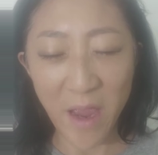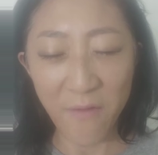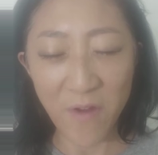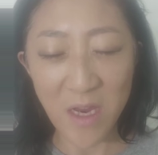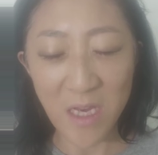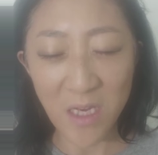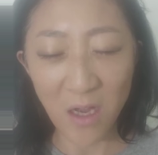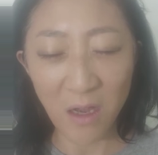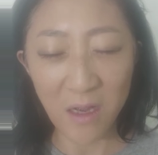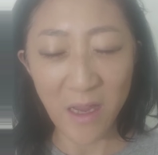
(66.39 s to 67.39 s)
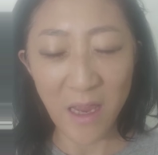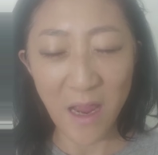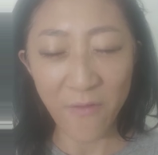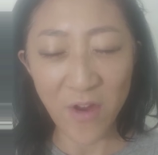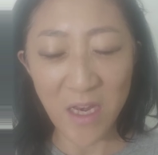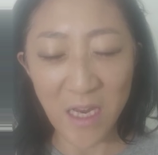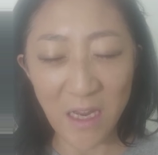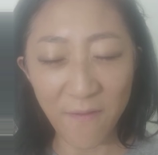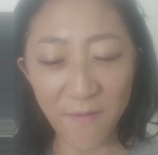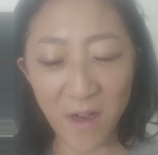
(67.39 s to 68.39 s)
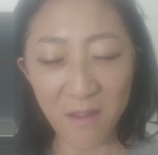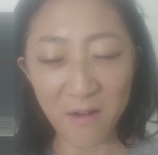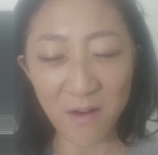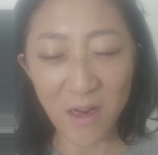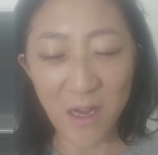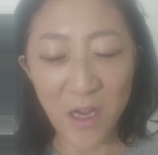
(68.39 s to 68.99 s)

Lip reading: Every tongue and every knee, Father,